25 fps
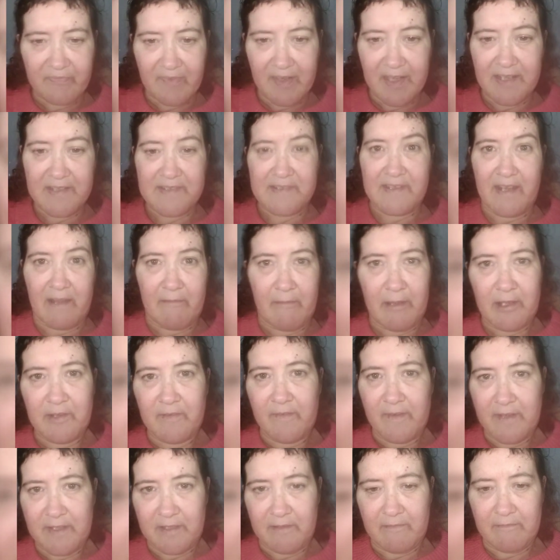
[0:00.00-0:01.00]
is now
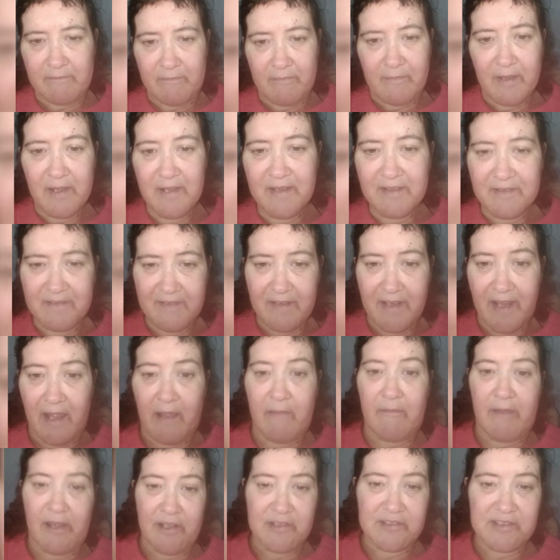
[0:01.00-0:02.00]

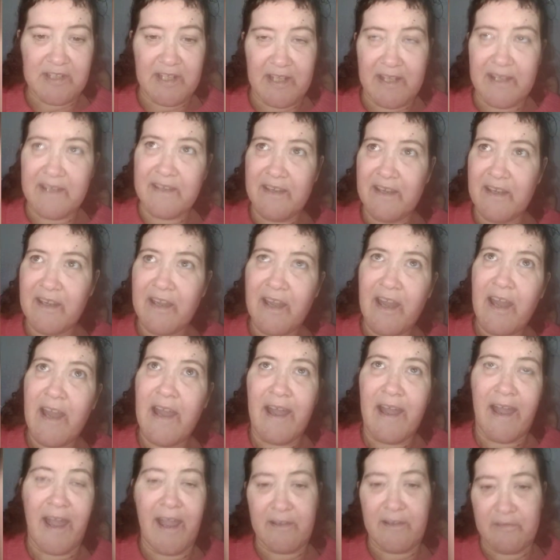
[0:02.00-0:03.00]
actually
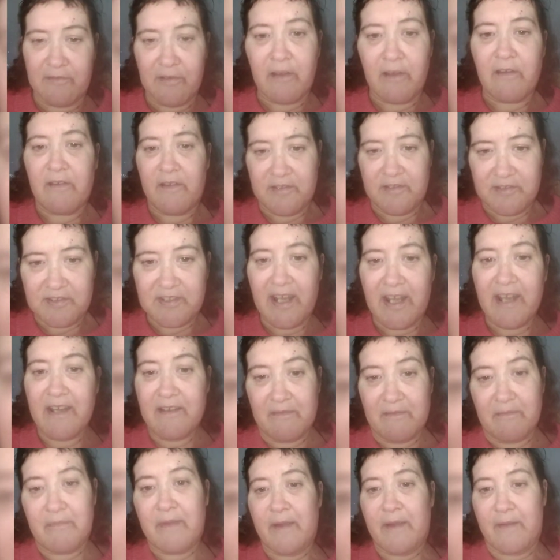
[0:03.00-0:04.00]
acknowledged
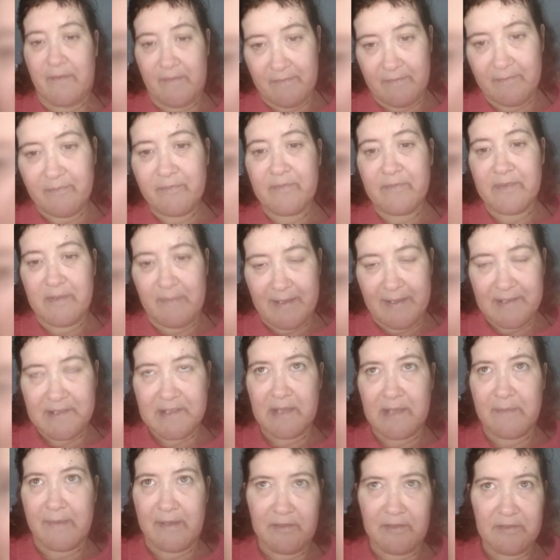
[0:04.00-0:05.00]
that with
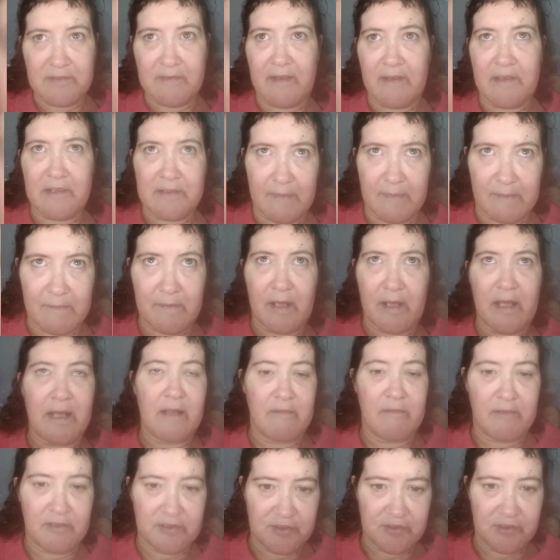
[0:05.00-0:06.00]
domestic abuse, whereas before
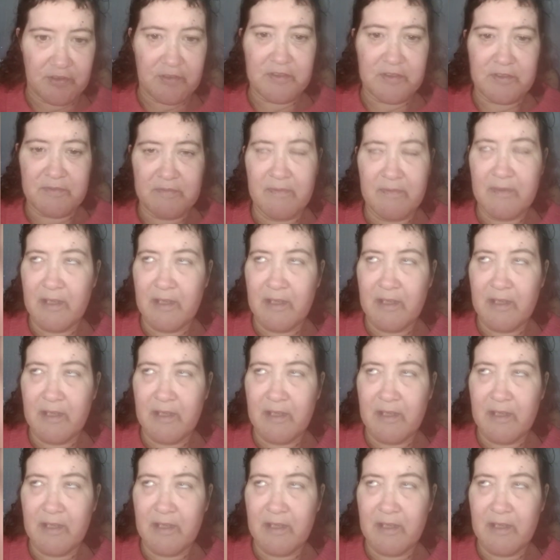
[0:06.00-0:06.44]
it was just